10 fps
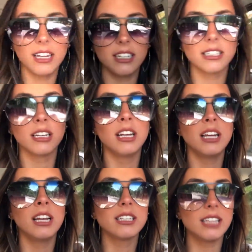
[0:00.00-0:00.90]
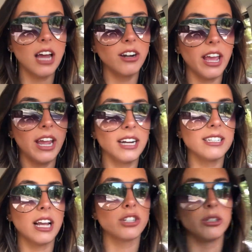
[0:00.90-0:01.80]
is Saturday and
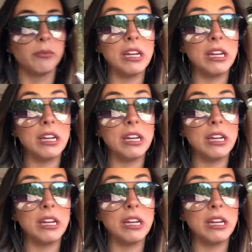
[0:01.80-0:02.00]
it's actually